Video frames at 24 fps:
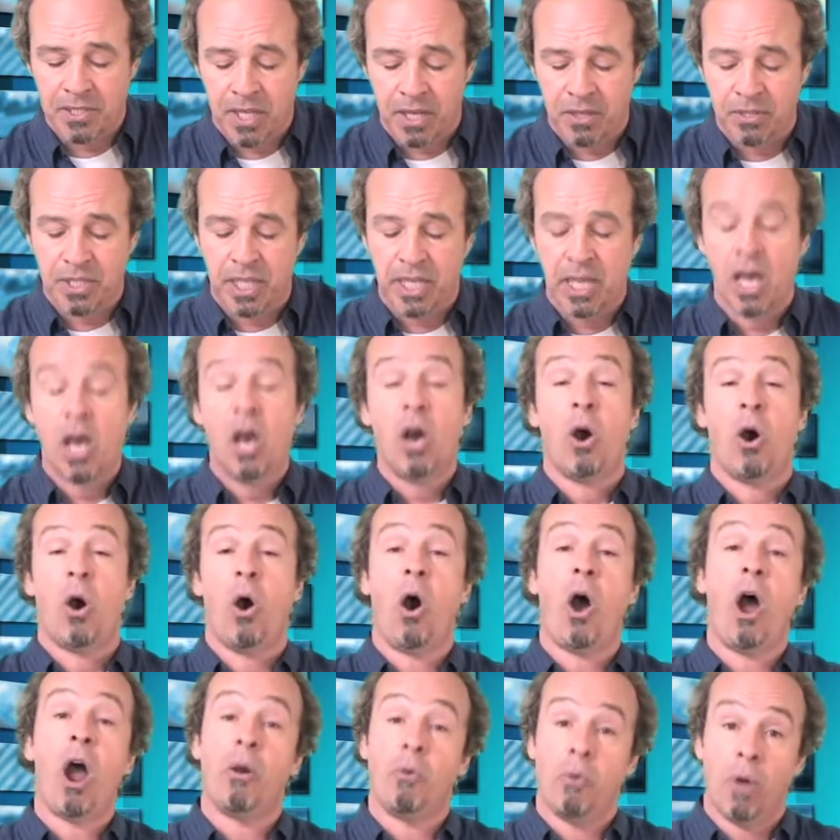There's the
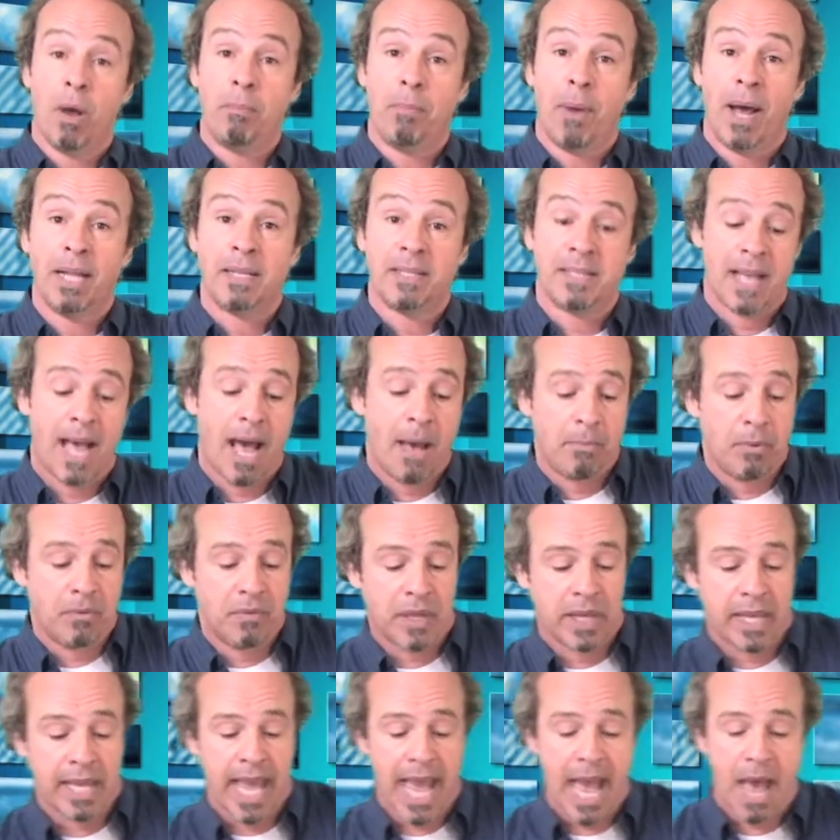R up on top of
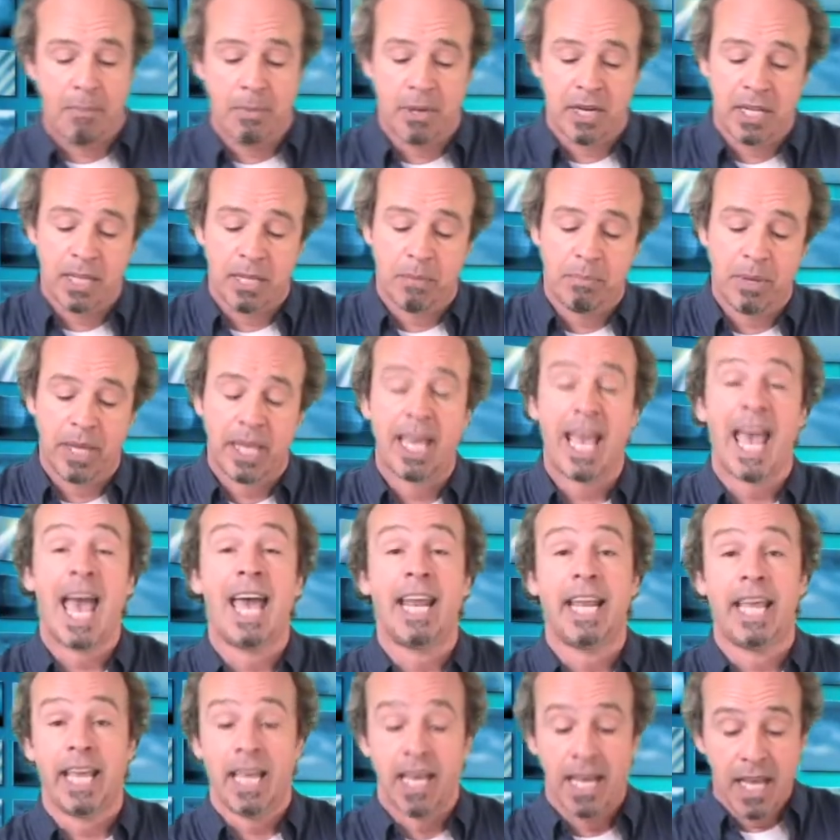the cabin and the
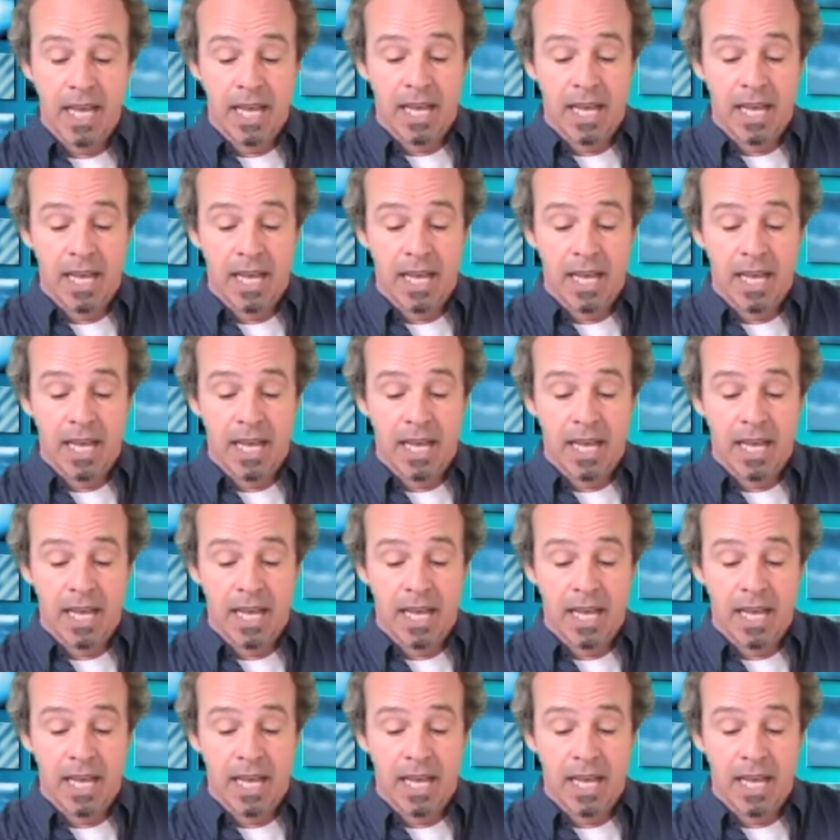Pagani